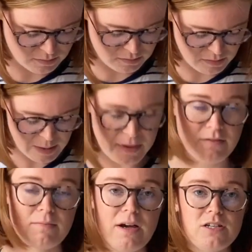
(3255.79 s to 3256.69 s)
maybe
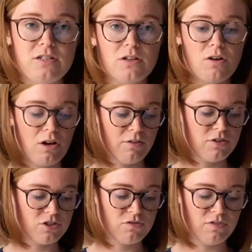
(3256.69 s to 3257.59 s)
even back to the collar, and
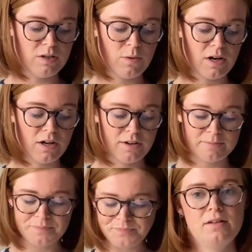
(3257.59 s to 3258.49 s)
just rework.
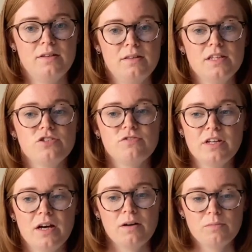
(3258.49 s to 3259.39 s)
This really
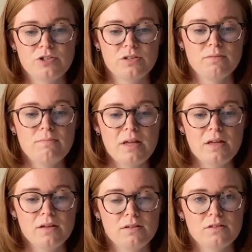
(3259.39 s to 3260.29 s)
helped me
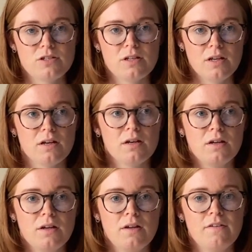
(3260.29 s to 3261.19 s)
to like
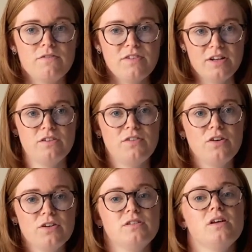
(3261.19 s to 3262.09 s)
find a
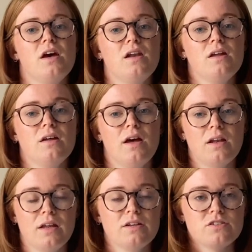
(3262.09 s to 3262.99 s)
focus again and
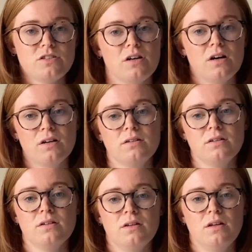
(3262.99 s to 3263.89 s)
like start
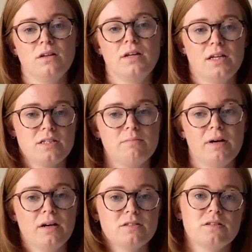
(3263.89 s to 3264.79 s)
getting
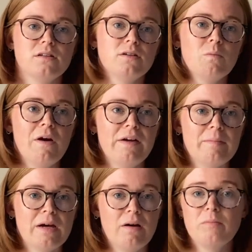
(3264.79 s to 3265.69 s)
back to where I am
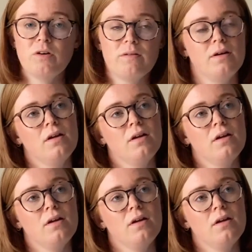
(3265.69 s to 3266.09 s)
now. I'm not